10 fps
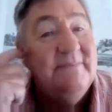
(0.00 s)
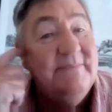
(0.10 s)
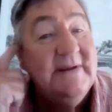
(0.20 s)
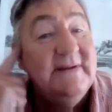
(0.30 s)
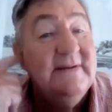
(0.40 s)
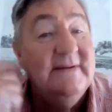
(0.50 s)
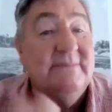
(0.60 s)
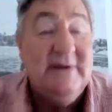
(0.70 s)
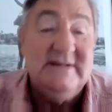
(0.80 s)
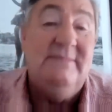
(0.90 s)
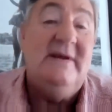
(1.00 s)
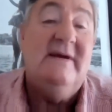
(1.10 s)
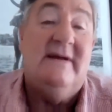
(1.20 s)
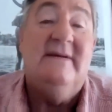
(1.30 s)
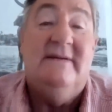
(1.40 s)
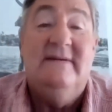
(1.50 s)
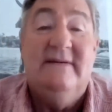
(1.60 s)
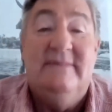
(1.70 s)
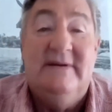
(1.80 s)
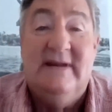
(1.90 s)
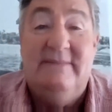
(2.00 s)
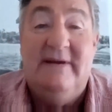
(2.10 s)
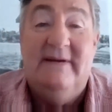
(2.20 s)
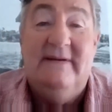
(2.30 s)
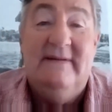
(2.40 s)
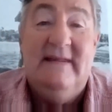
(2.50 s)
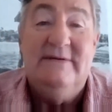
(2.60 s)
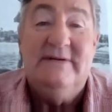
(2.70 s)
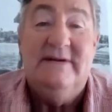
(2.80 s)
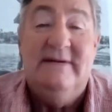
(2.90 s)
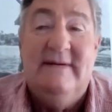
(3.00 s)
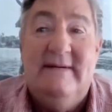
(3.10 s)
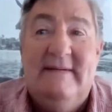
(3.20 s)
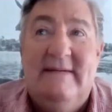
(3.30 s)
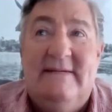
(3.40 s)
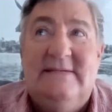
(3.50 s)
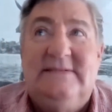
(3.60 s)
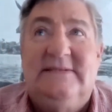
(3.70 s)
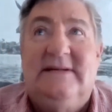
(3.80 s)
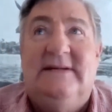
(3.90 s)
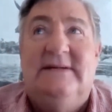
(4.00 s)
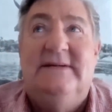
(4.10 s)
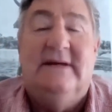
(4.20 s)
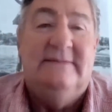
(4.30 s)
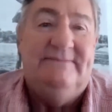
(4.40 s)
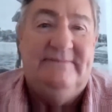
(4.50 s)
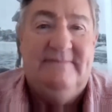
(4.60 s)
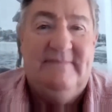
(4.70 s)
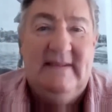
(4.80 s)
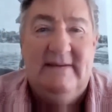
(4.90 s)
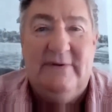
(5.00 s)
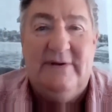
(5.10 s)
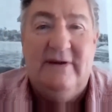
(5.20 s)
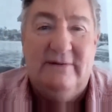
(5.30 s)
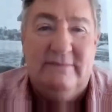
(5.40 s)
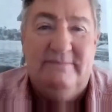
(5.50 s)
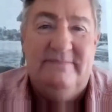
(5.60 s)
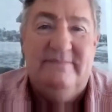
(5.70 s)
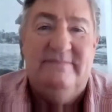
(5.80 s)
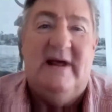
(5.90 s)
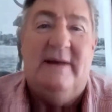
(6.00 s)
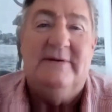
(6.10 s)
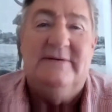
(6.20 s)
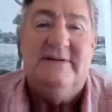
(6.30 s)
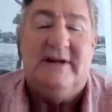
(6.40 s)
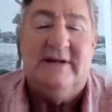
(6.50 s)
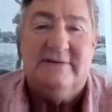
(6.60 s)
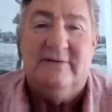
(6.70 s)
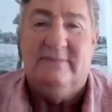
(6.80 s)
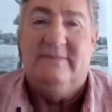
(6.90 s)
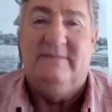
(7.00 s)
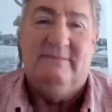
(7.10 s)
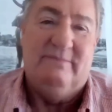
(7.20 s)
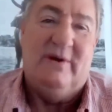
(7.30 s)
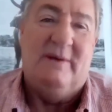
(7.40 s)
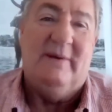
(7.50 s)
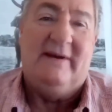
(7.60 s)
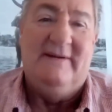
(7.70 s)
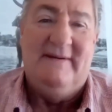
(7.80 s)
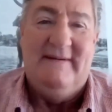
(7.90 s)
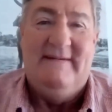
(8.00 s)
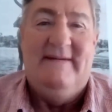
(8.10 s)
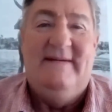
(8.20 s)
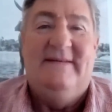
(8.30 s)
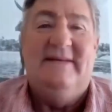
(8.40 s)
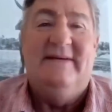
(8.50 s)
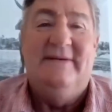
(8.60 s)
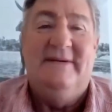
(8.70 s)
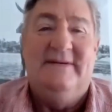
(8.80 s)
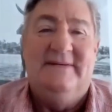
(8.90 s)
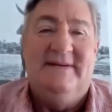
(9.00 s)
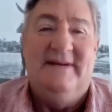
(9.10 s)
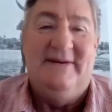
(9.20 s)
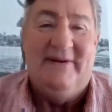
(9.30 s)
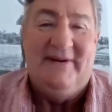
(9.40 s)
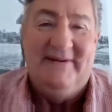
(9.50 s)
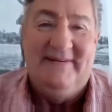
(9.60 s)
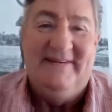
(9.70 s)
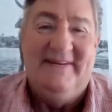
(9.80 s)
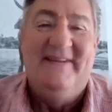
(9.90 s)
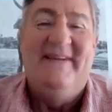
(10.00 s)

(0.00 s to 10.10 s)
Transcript: BSAP guy? BSAP guy. He was one of the old timers, sticklers from way back. So anyway, yeah.